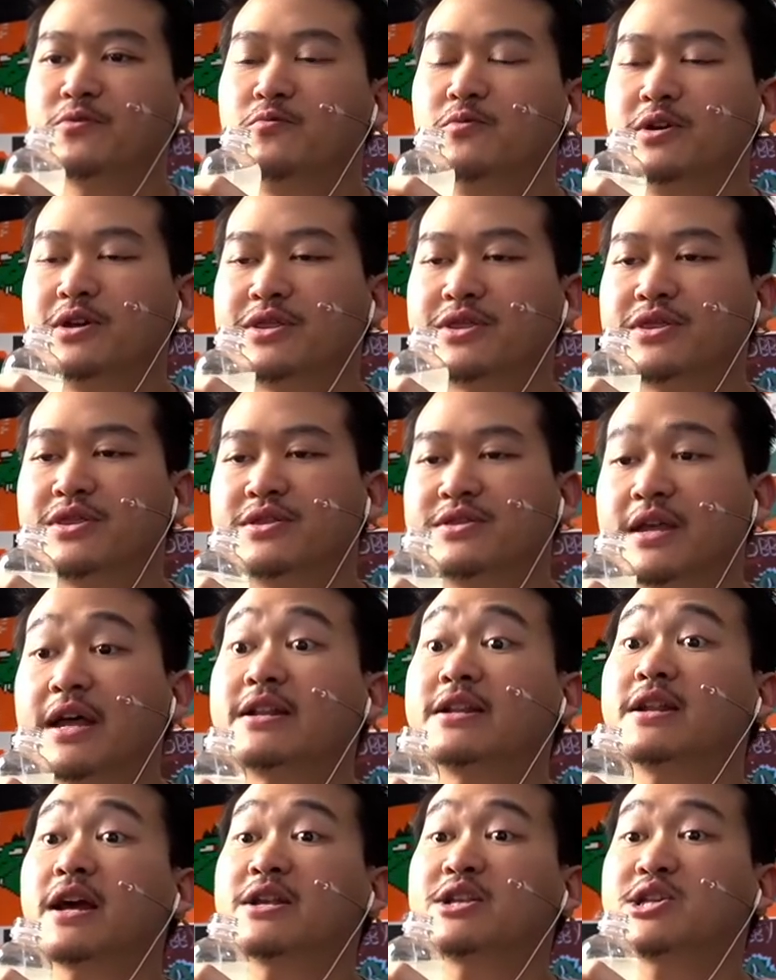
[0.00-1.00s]
with
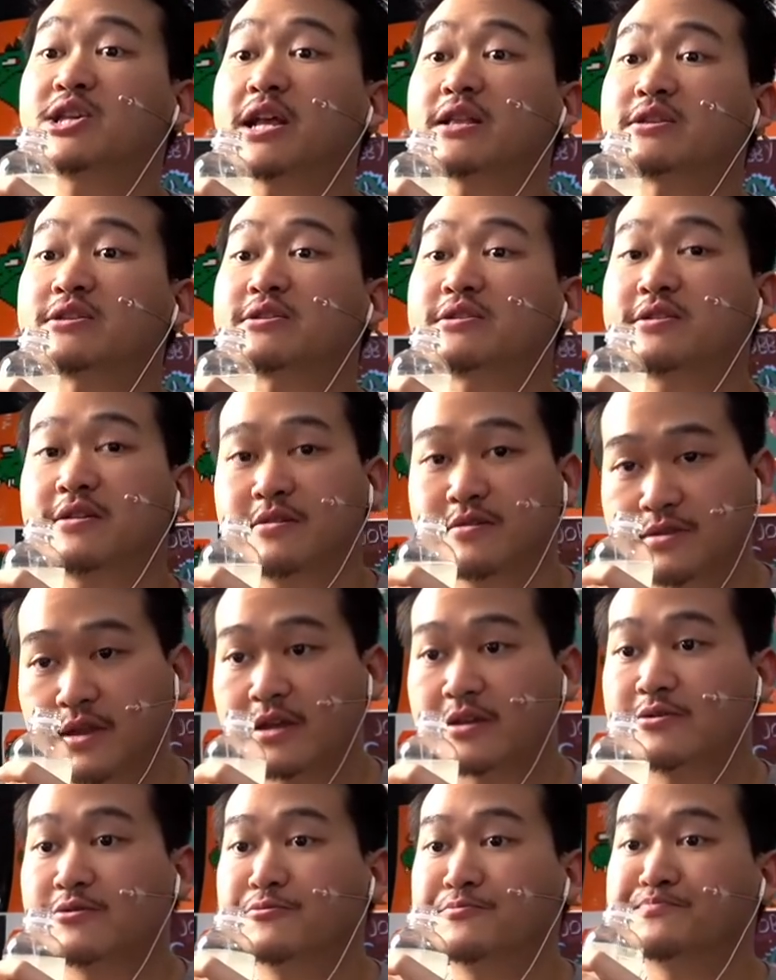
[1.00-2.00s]
99 cents.
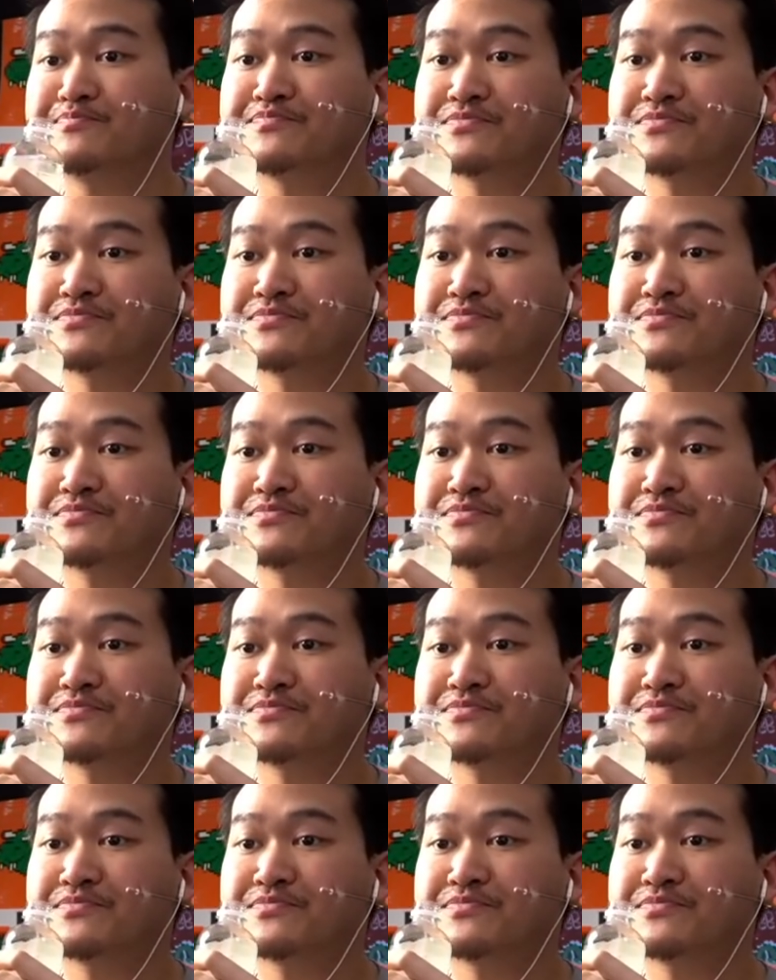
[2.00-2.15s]
Thank you.